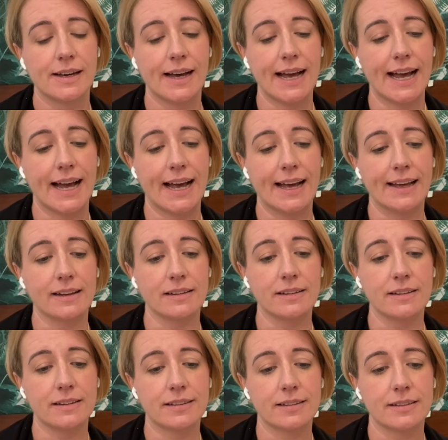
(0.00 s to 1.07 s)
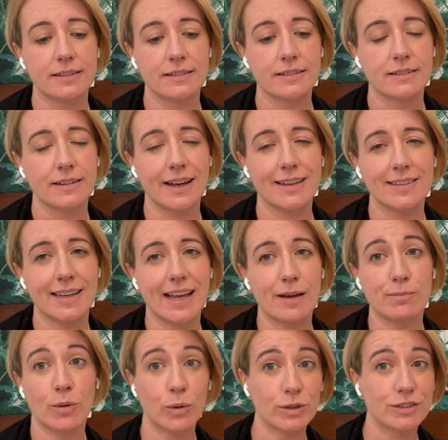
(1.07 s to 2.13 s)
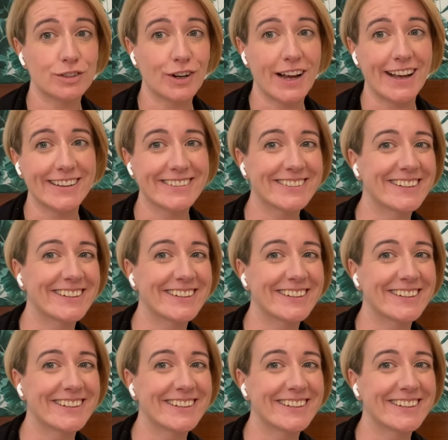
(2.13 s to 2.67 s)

And as I get more stressed